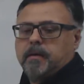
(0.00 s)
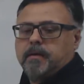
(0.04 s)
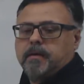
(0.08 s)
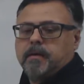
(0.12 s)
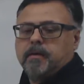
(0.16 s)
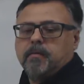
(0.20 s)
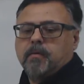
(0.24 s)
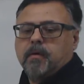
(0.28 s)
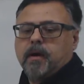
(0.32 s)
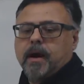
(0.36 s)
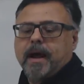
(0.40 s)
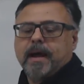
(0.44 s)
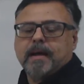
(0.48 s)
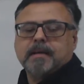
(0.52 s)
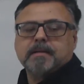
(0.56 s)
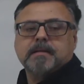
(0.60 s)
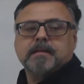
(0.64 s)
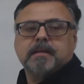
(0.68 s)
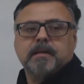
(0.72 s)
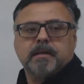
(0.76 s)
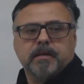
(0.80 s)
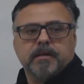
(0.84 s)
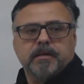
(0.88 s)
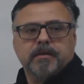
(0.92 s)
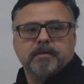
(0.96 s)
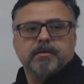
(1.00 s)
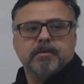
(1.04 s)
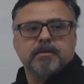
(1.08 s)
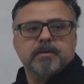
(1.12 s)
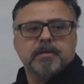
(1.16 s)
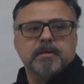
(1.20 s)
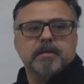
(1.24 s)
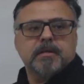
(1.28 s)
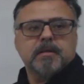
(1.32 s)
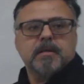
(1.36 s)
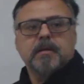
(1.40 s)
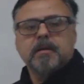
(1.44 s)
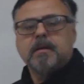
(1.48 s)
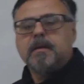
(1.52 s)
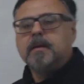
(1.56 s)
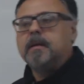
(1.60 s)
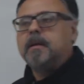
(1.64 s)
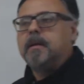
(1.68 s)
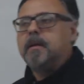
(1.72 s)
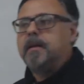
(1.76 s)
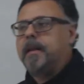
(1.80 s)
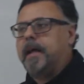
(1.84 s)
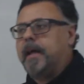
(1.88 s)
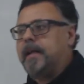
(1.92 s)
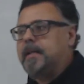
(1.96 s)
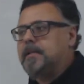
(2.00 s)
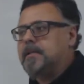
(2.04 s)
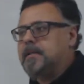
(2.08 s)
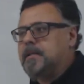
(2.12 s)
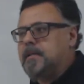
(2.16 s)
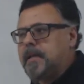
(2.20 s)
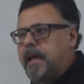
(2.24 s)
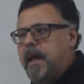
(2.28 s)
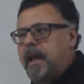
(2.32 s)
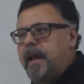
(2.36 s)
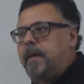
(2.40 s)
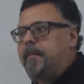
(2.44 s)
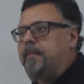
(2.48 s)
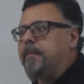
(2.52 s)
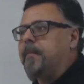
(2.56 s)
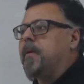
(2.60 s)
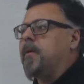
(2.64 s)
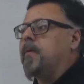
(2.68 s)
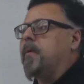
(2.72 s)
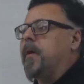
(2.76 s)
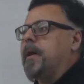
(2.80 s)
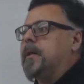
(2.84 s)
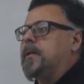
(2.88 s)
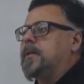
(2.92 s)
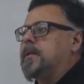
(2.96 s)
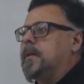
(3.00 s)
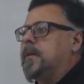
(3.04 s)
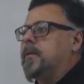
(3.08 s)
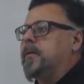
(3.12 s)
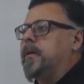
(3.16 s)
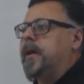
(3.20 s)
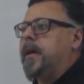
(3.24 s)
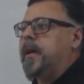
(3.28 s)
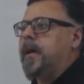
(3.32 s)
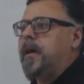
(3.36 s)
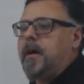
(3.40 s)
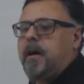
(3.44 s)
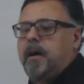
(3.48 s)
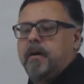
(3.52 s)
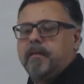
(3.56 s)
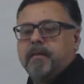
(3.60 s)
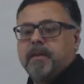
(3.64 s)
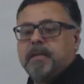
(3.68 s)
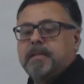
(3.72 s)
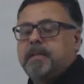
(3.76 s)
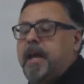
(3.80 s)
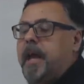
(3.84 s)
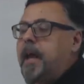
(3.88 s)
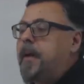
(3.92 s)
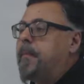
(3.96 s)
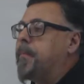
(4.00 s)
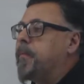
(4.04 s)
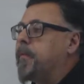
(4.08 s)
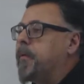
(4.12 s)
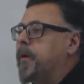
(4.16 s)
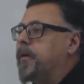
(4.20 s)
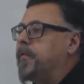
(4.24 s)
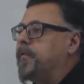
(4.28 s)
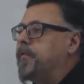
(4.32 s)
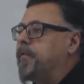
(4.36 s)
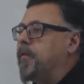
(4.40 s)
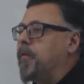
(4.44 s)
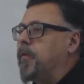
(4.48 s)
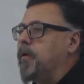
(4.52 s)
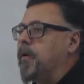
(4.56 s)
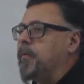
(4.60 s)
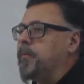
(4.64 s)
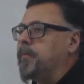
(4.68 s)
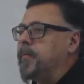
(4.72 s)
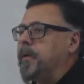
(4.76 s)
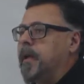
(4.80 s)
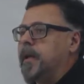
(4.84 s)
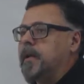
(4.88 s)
You were asked to use that same criteria of a tapering form,